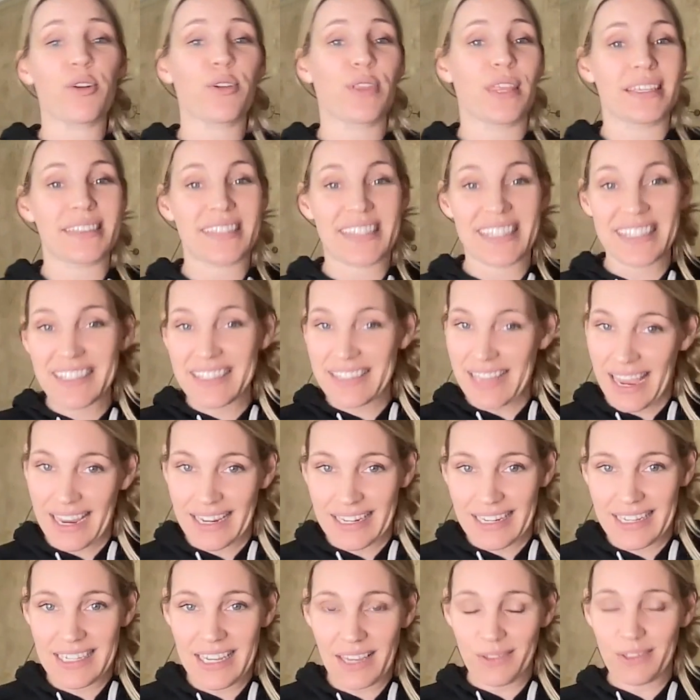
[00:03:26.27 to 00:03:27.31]
or that
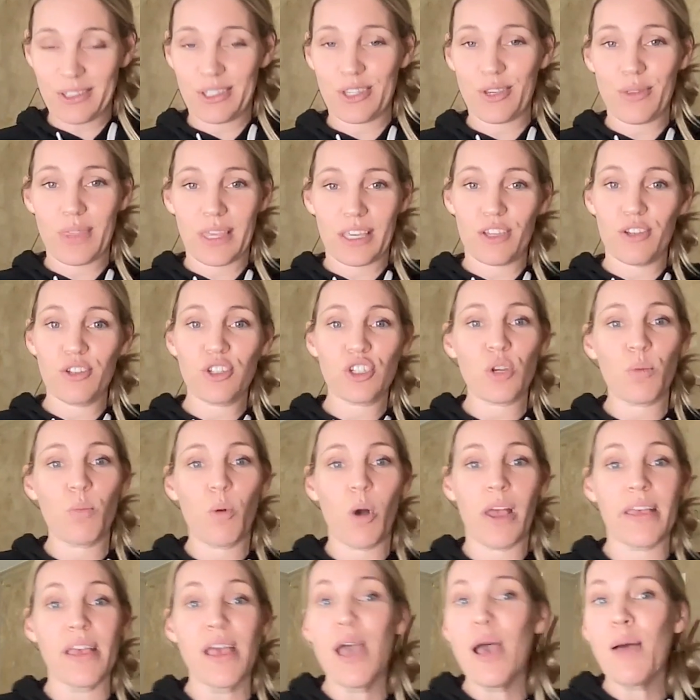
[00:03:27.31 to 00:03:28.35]
society tells you that you should
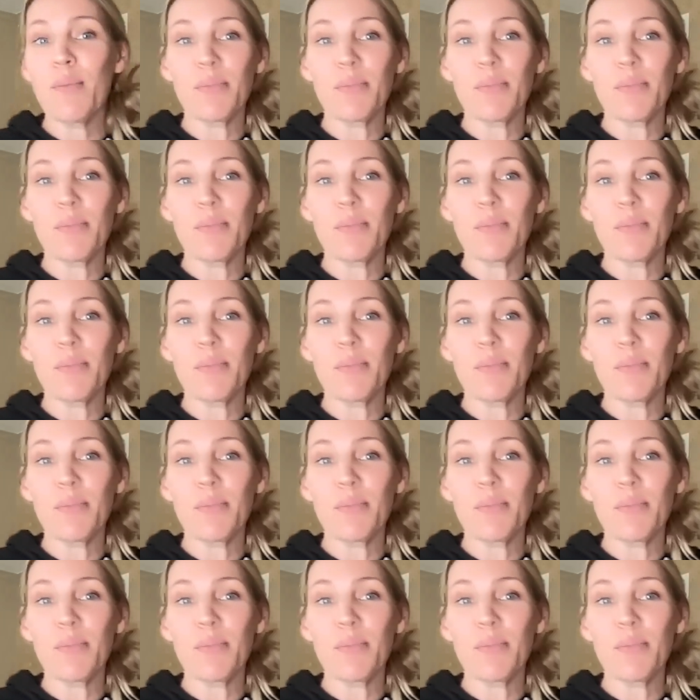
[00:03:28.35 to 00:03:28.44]
want,